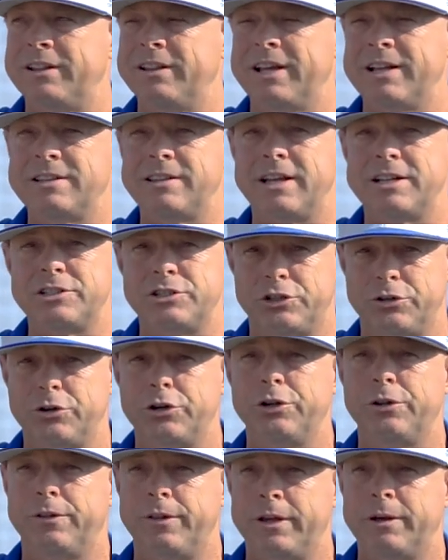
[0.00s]
And that's a
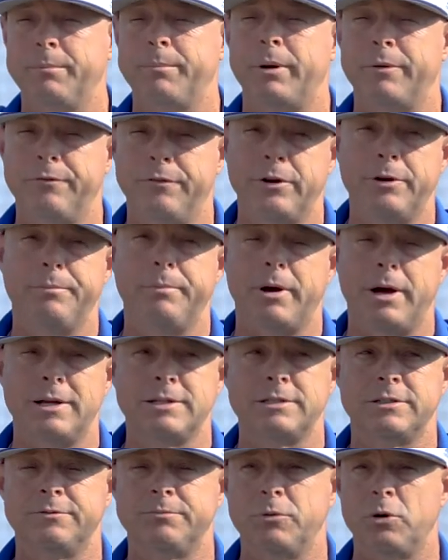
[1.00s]
good thing, very
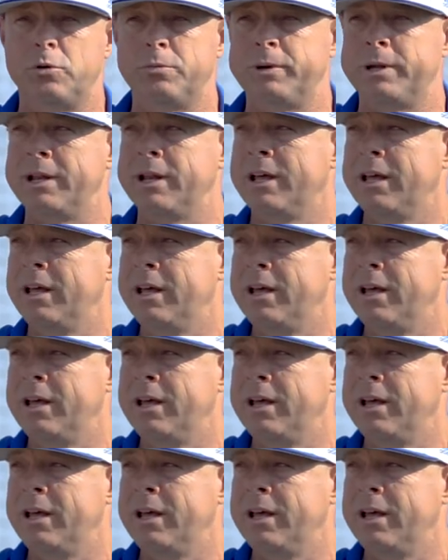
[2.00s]
positive moment